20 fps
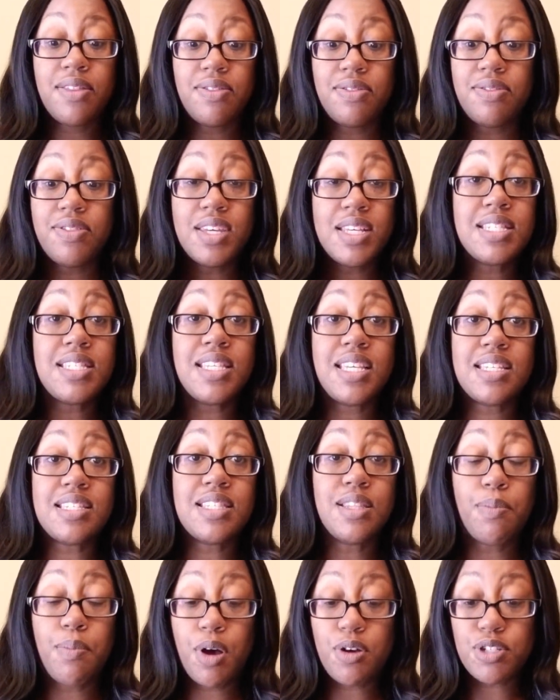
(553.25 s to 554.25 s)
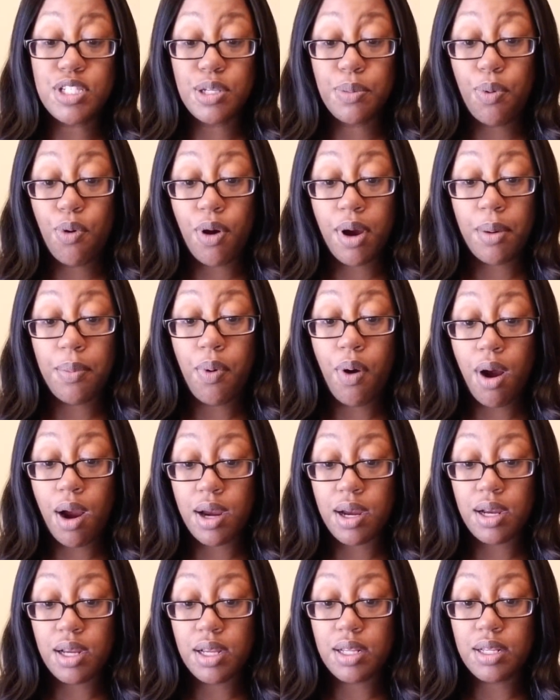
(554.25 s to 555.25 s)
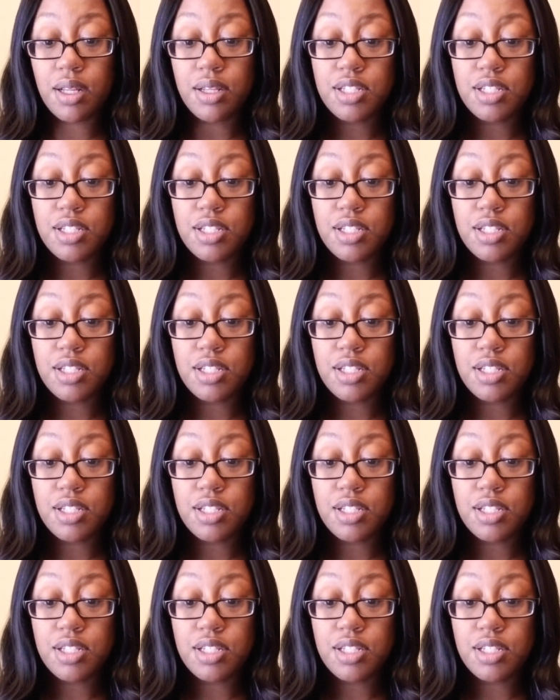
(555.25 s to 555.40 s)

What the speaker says: This is the most important part.